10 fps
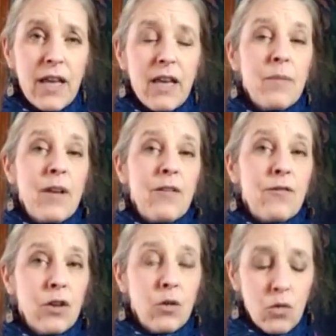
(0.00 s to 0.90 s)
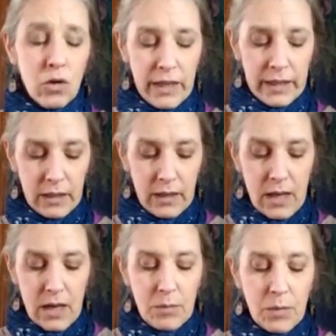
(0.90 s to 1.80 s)
it may feel more like a
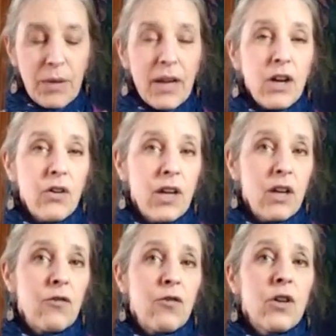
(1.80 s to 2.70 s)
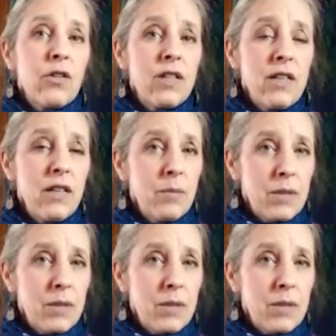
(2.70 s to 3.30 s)
preparing for deep,